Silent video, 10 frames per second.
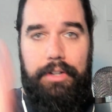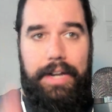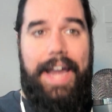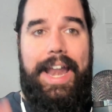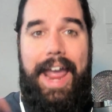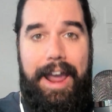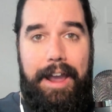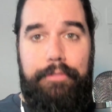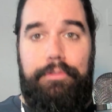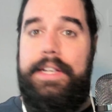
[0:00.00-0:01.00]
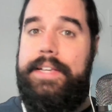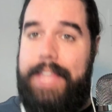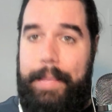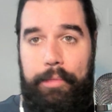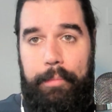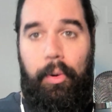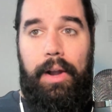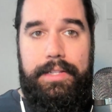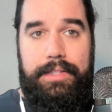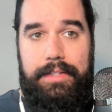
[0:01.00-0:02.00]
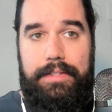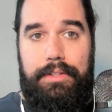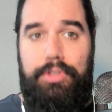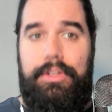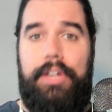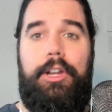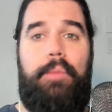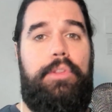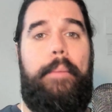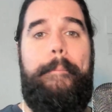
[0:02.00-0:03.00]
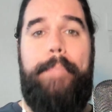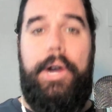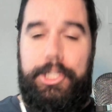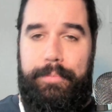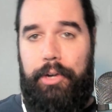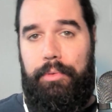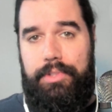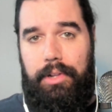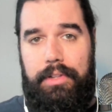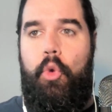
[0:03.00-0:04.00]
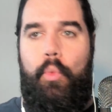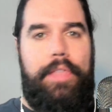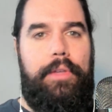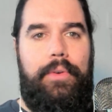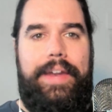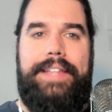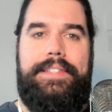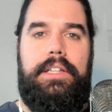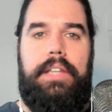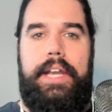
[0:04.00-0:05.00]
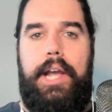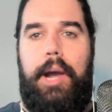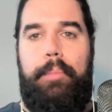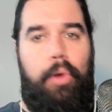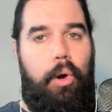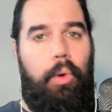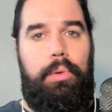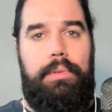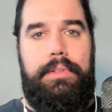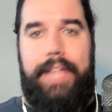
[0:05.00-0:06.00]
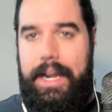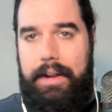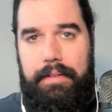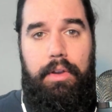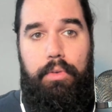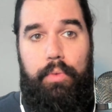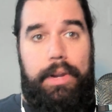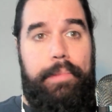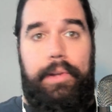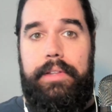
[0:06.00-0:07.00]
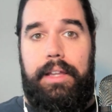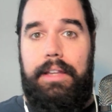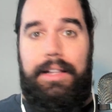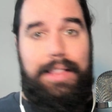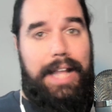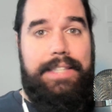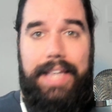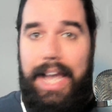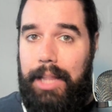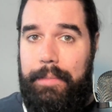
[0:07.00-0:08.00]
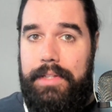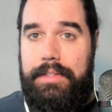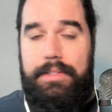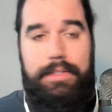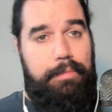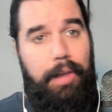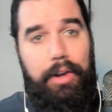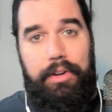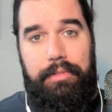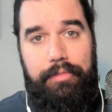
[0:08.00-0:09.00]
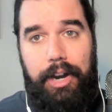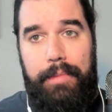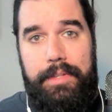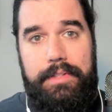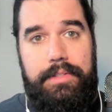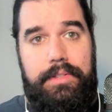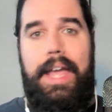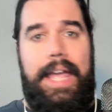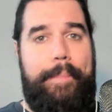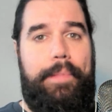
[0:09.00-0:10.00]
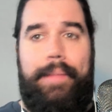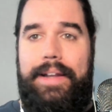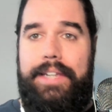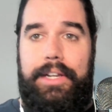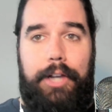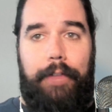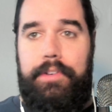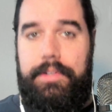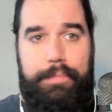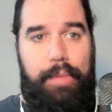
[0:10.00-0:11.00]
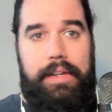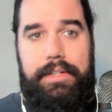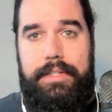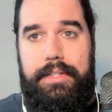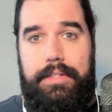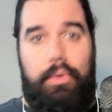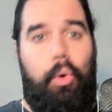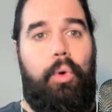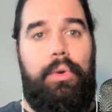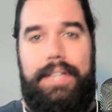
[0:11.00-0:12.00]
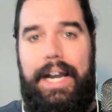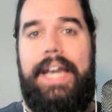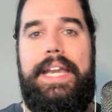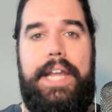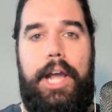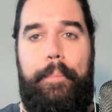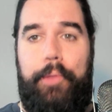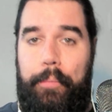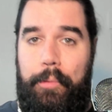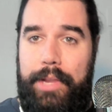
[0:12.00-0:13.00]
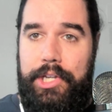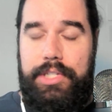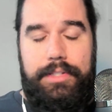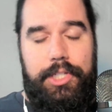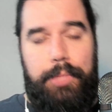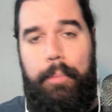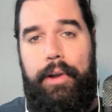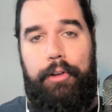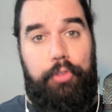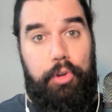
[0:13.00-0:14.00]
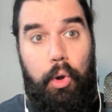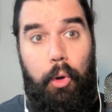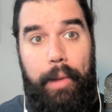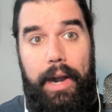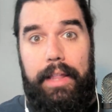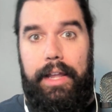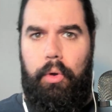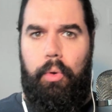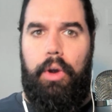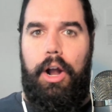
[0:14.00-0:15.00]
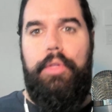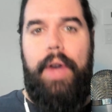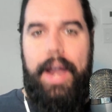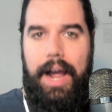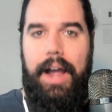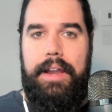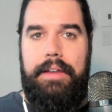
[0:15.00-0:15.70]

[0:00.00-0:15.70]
it at every step of the process, you end up with a much better result. Whether it's cleaning up old data, rebuilding classic elements in modern environments, implementing governance practices, or tidying up your permissions to prepare for Copilot or other A I